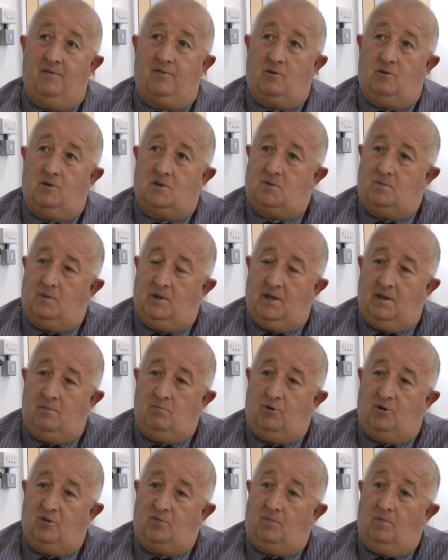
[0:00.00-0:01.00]
of course,
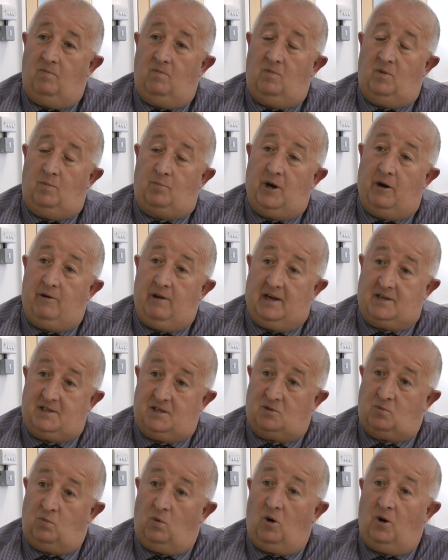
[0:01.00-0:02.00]
within both the Priority
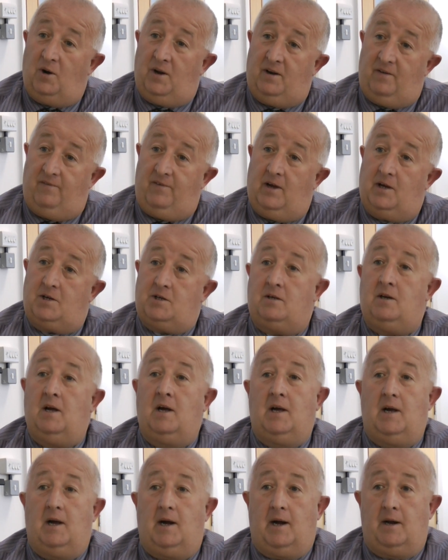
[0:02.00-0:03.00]
Access 1, innovation,
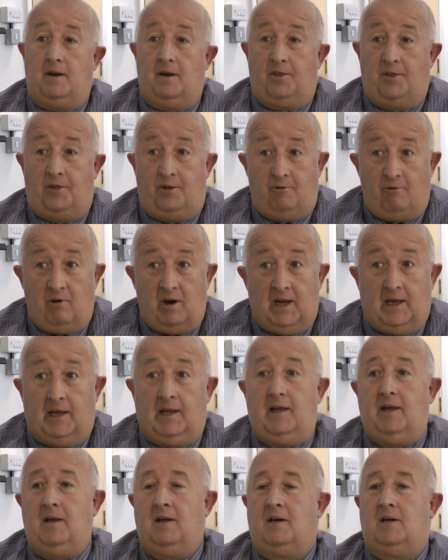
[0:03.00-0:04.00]
and
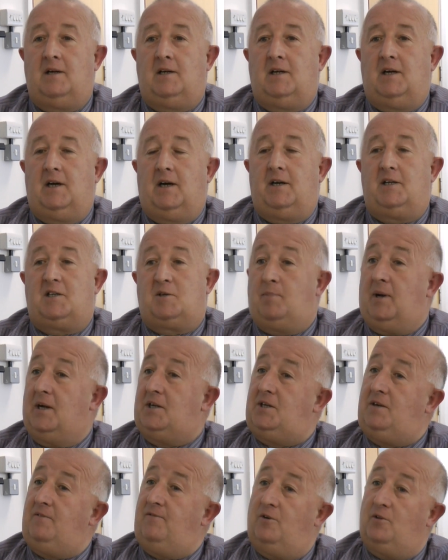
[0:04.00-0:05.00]
3, and
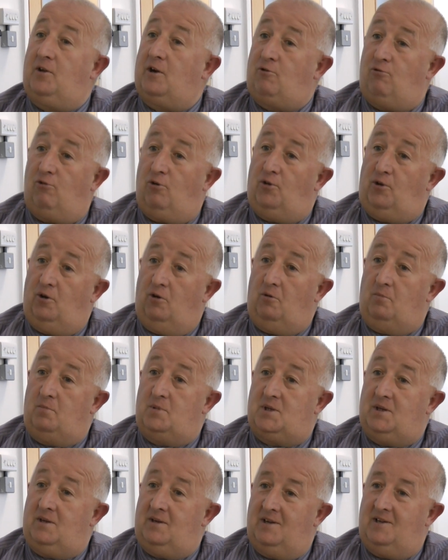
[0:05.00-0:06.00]
especially for the growth
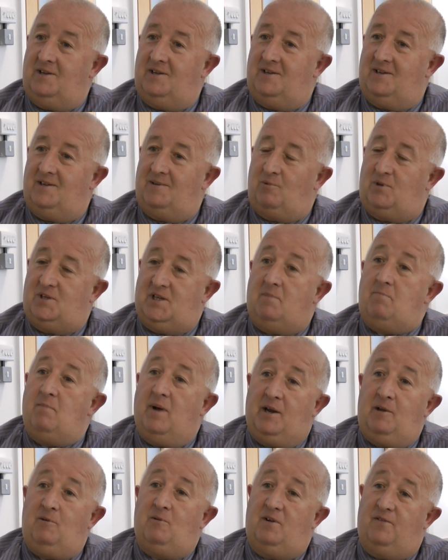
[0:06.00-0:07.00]
hubs. And we see
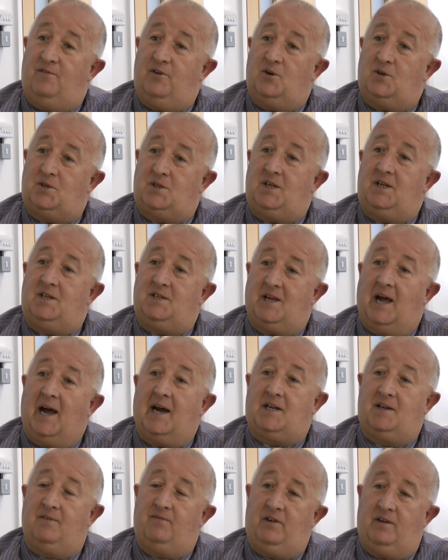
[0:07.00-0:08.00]
many universities
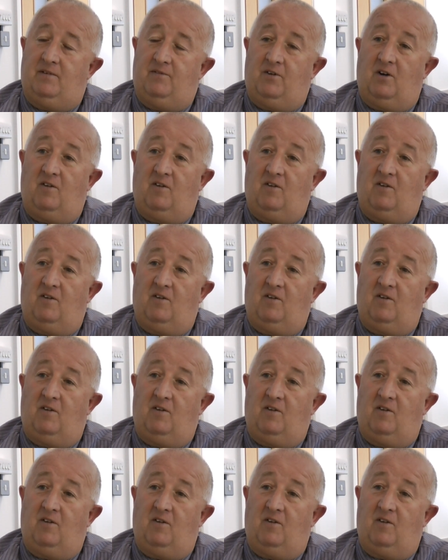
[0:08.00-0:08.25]
actively